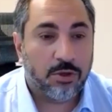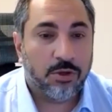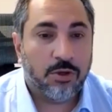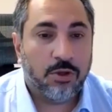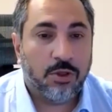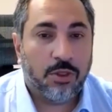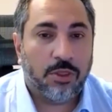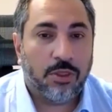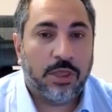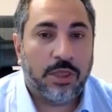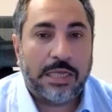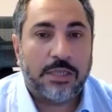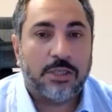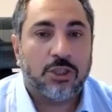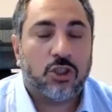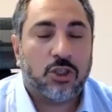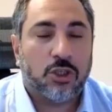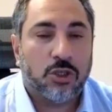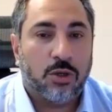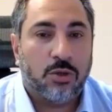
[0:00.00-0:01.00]
that
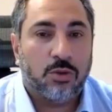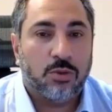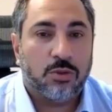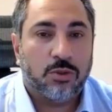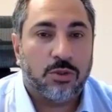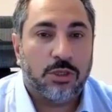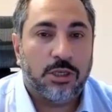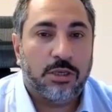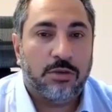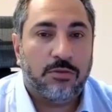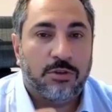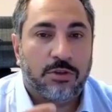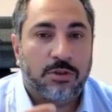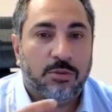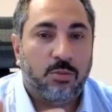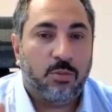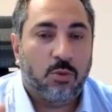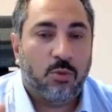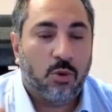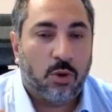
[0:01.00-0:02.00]
shows even
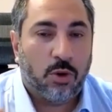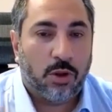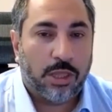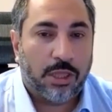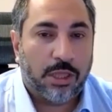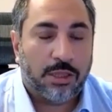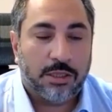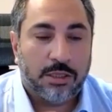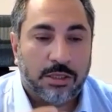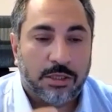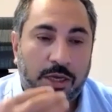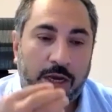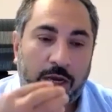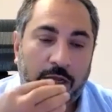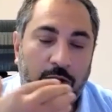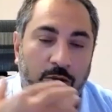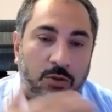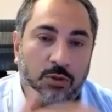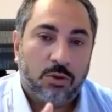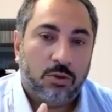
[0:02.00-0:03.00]
more that this guy,
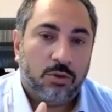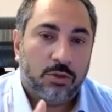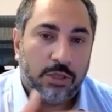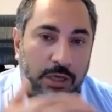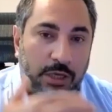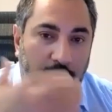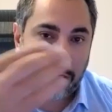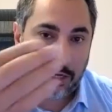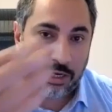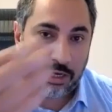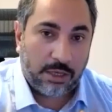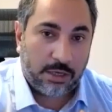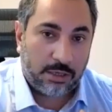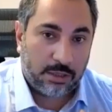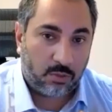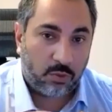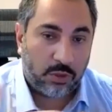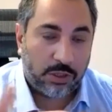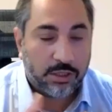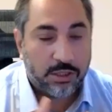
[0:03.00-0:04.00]
the
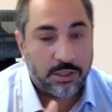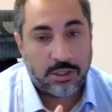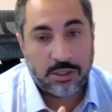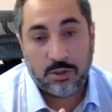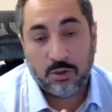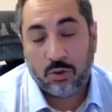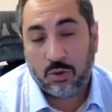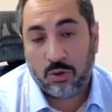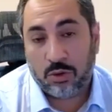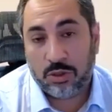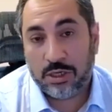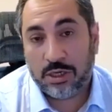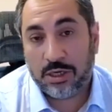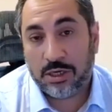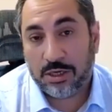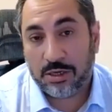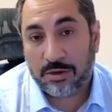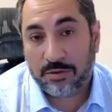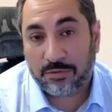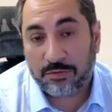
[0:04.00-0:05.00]
witness, not only
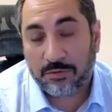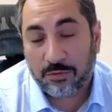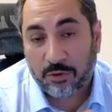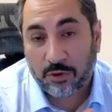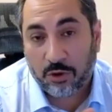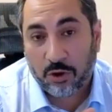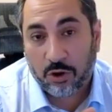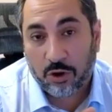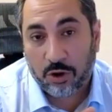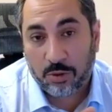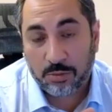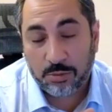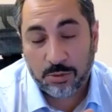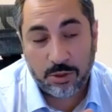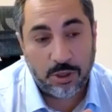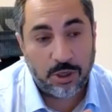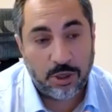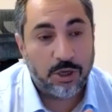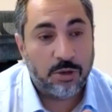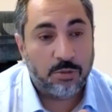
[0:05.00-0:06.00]
confirmed
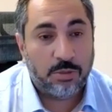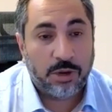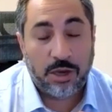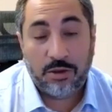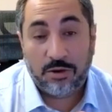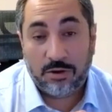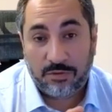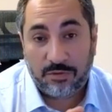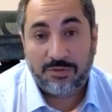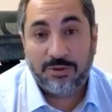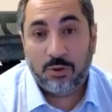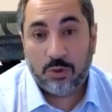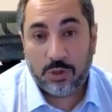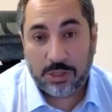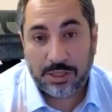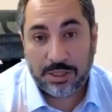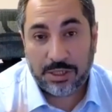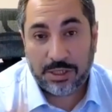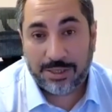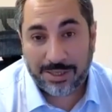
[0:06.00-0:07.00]
by
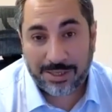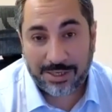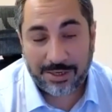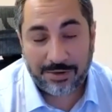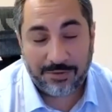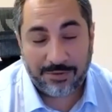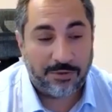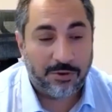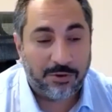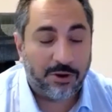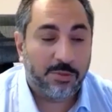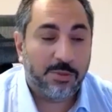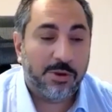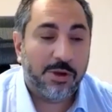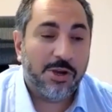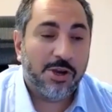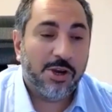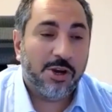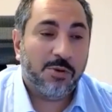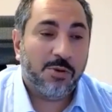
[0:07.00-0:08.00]
refusing to confirm,
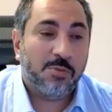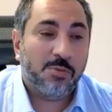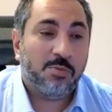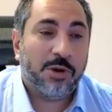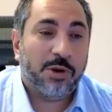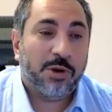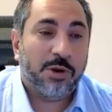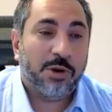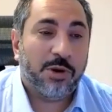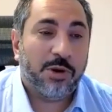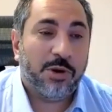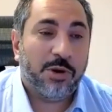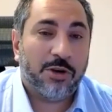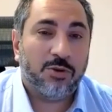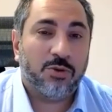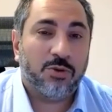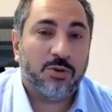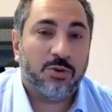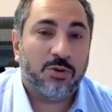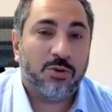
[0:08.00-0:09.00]
but
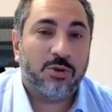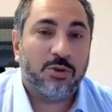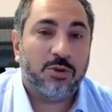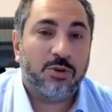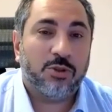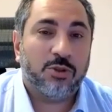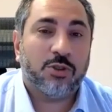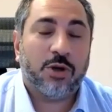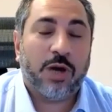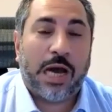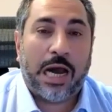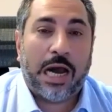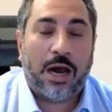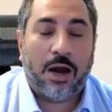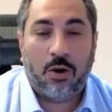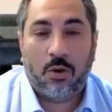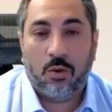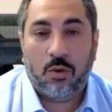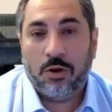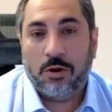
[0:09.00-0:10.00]
also
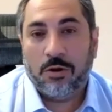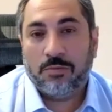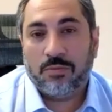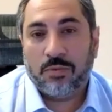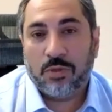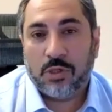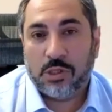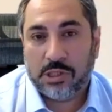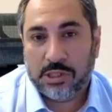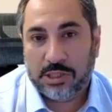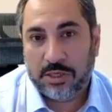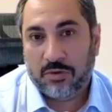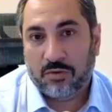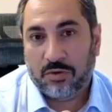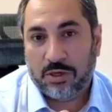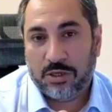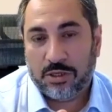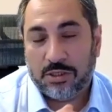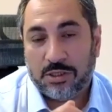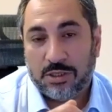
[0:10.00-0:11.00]
how
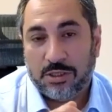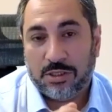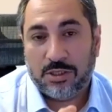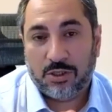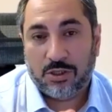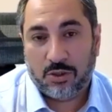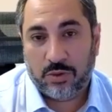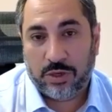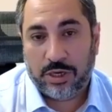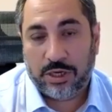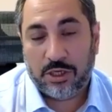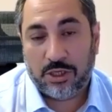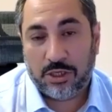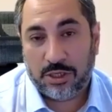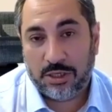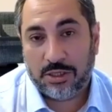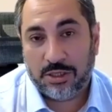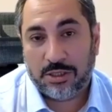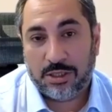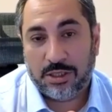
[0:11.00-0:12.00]
serious the situation
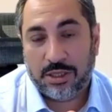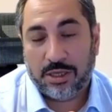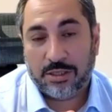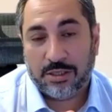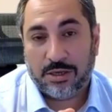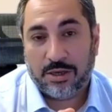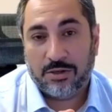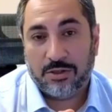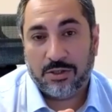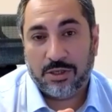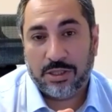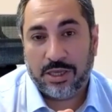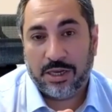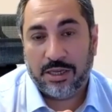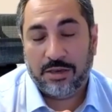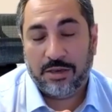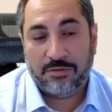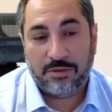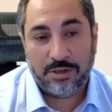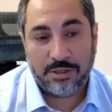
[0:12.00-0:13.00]
is in that country, that
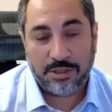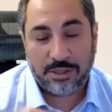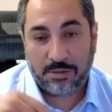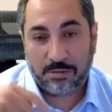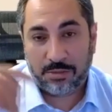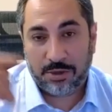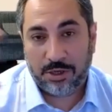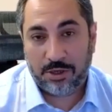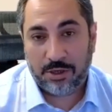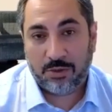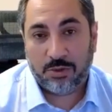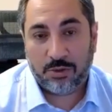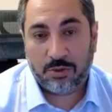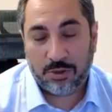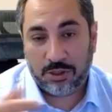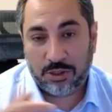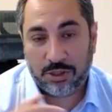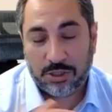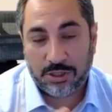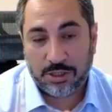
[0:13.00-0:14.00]
even somebody who
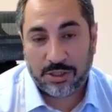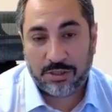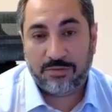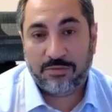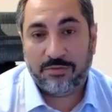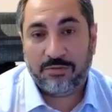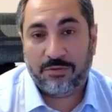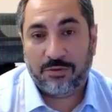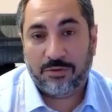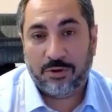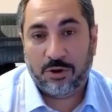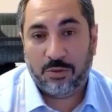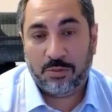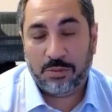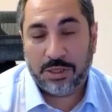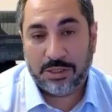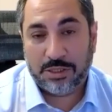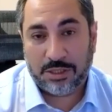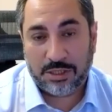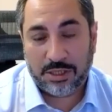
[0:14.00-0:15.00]
could just confirm
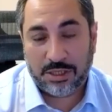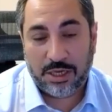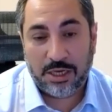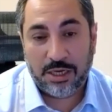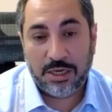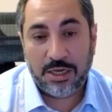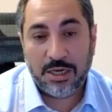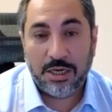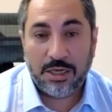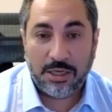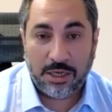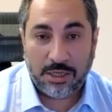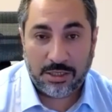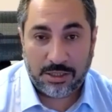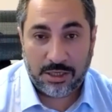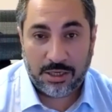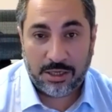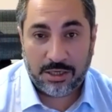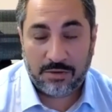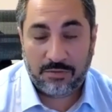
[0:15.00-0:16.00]
and say,
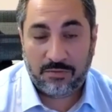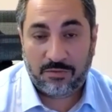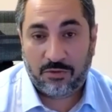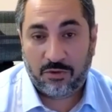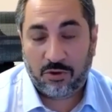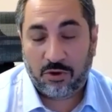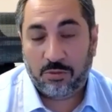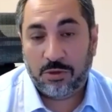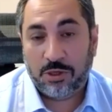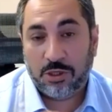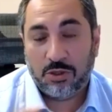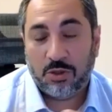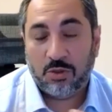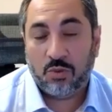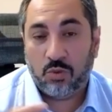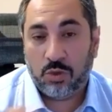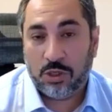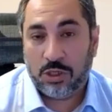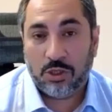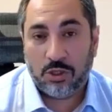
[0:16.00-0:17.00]
yes, I confirm, is not
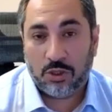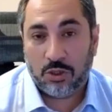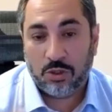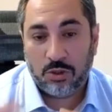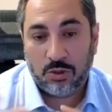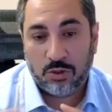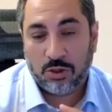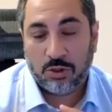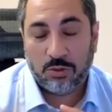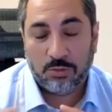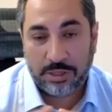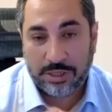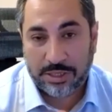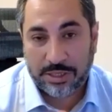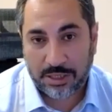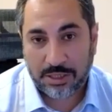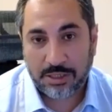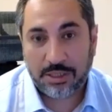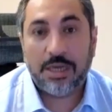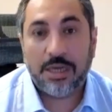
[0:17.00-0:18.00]
willing to do so
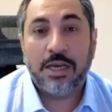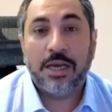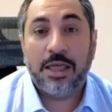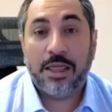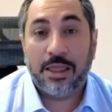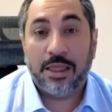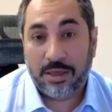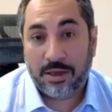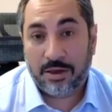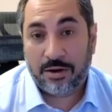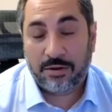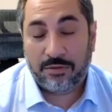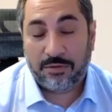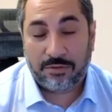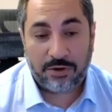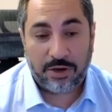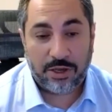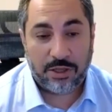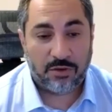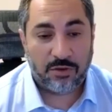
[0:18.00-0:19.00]
because they're
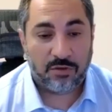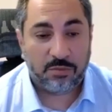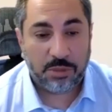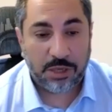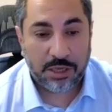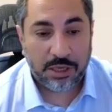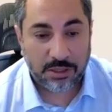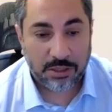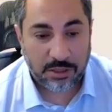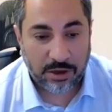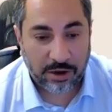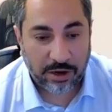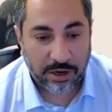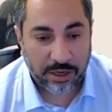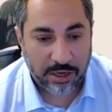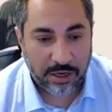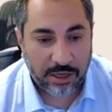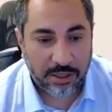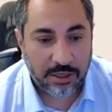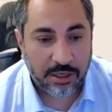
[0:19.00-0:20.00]
afraid of being
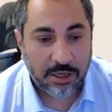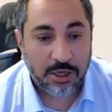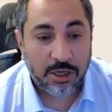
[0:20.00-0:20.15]
targeted.